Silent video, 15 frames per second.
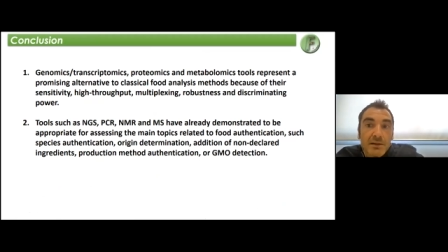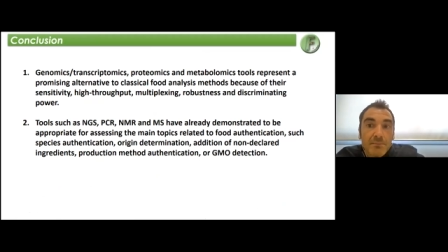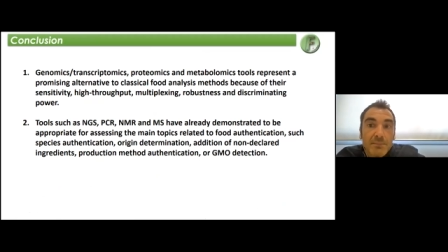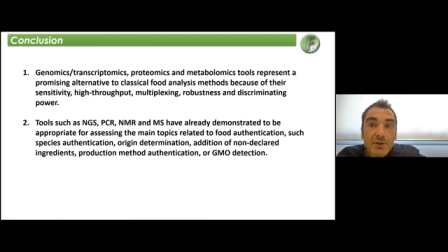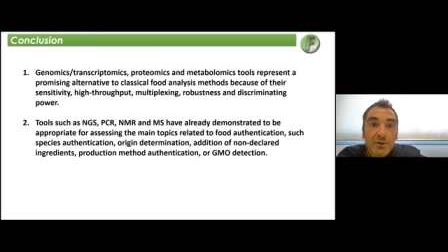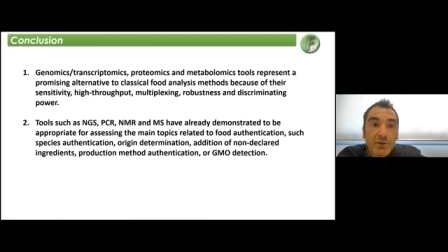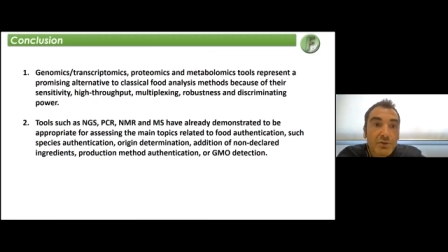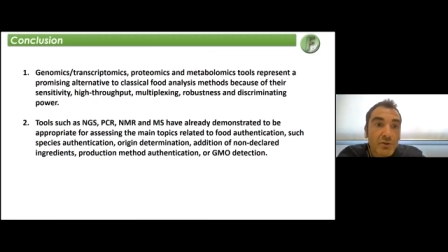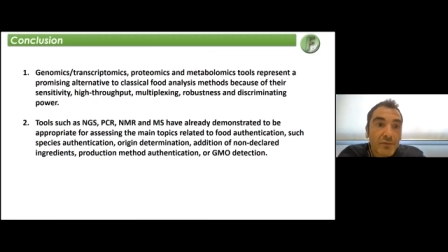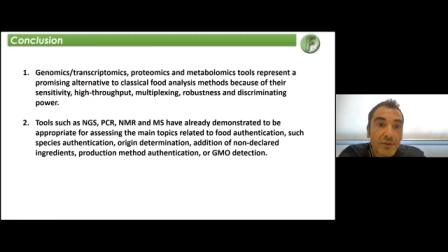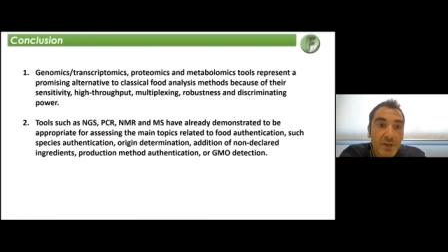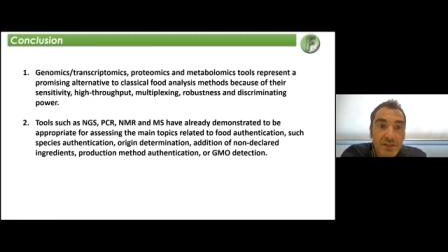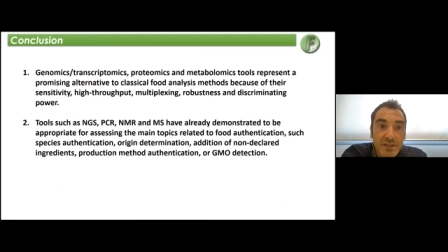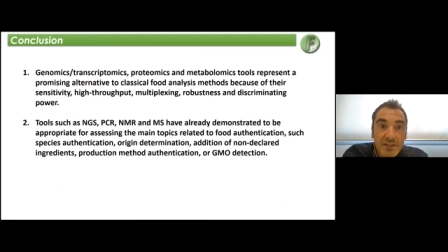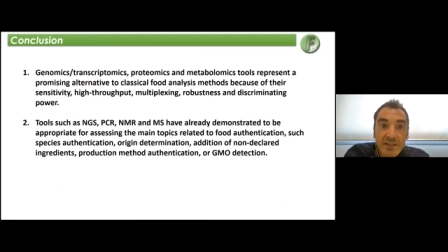because of
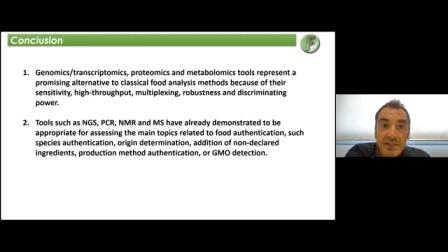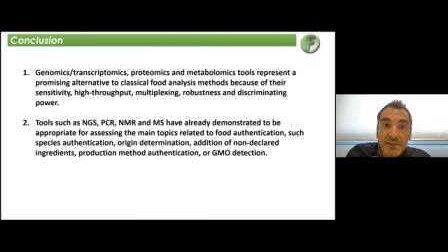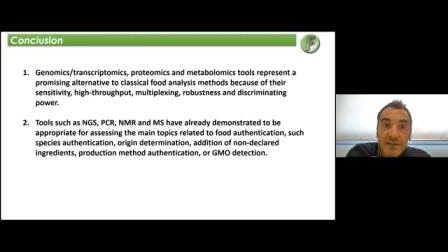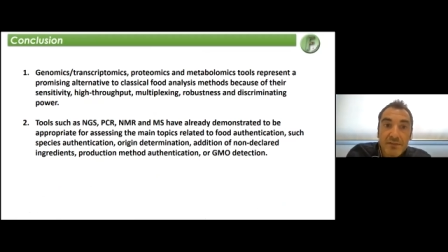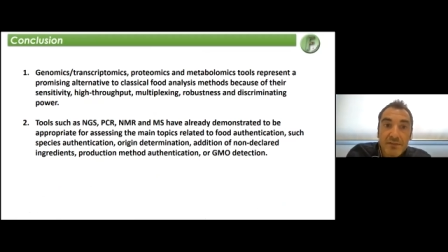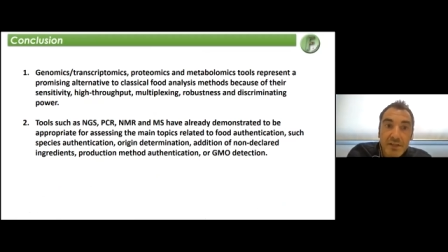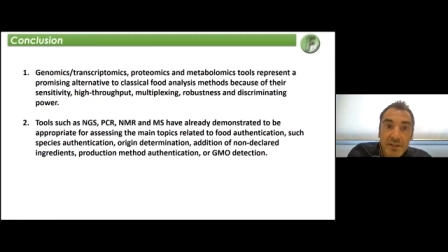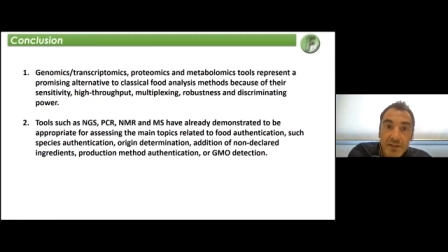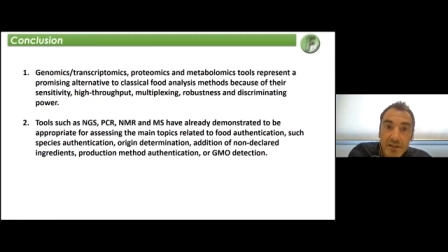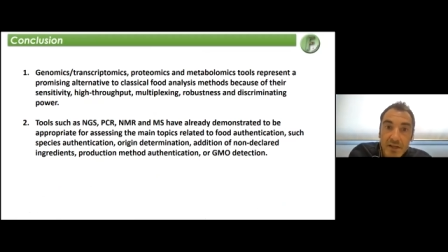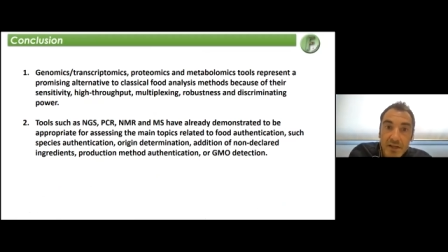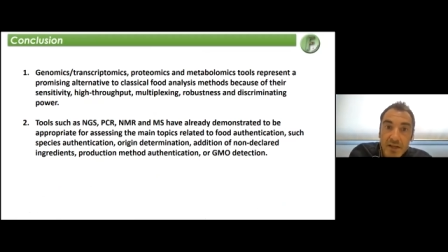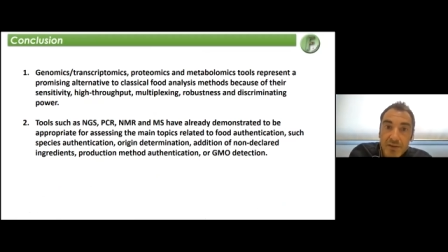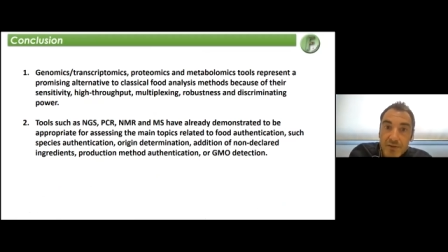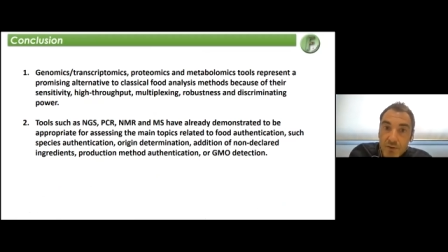their sensitivity,
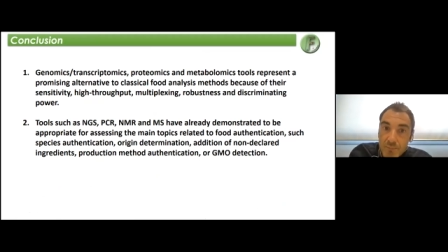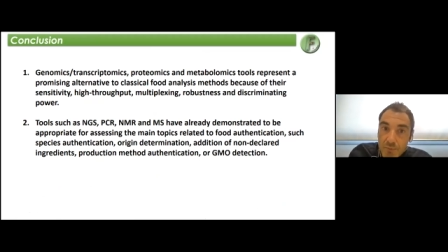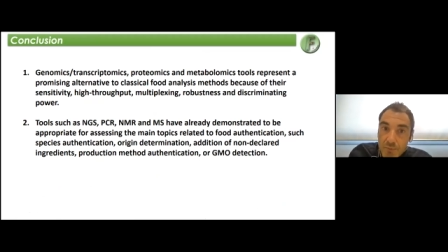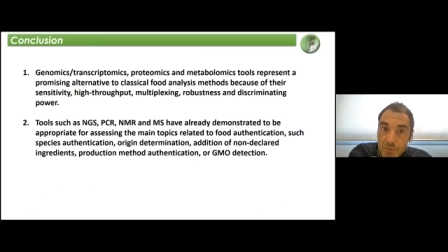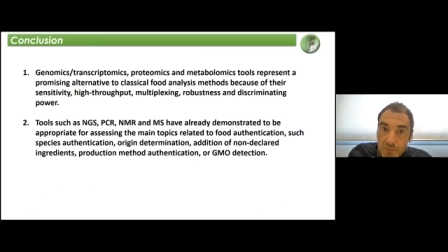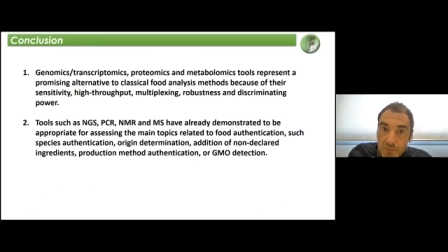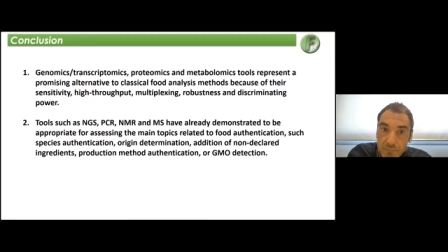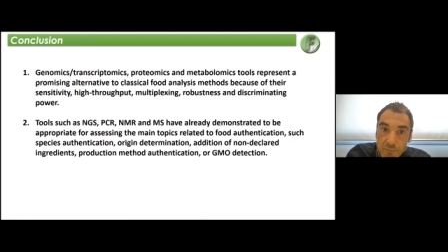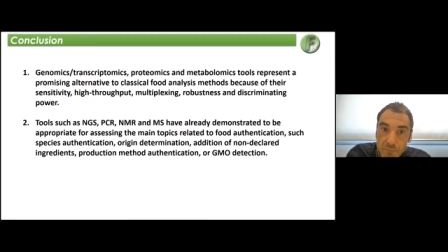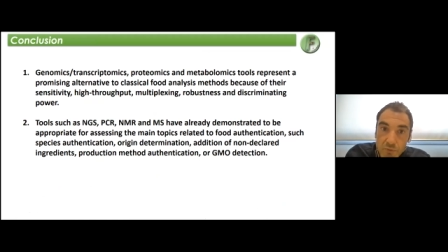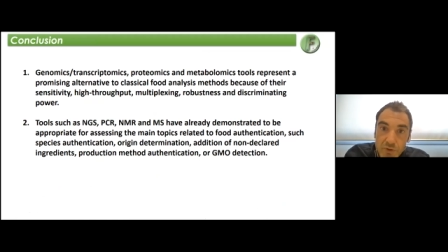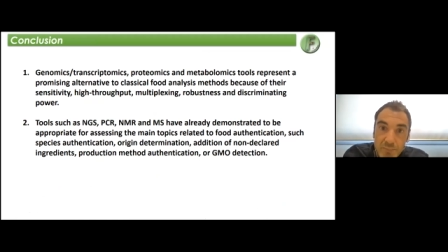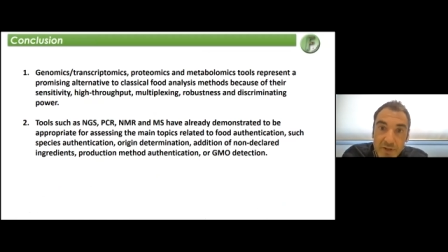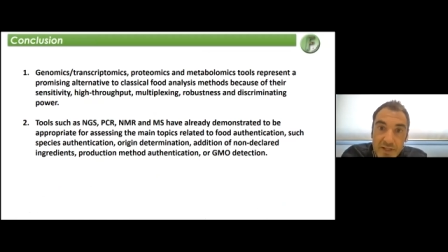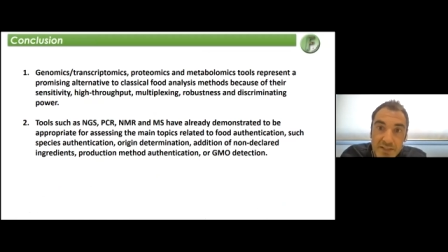high throughput,
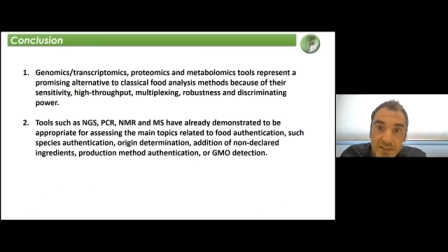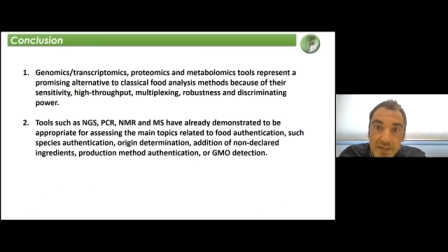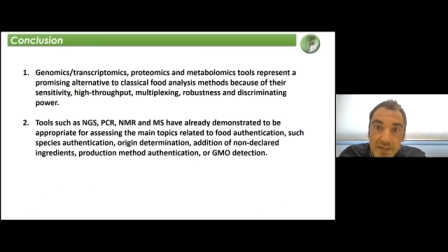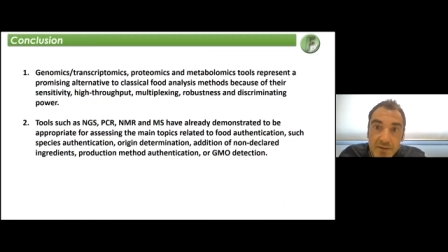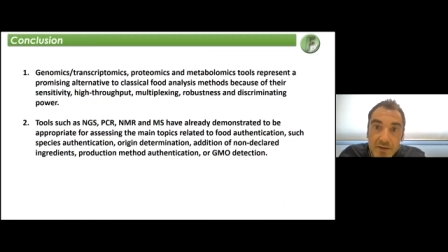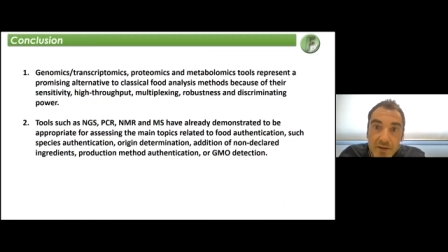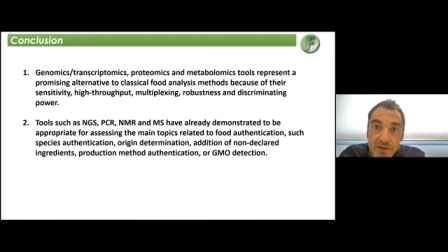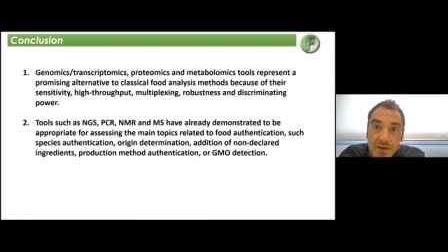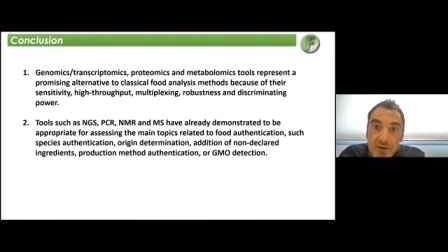multiplexing,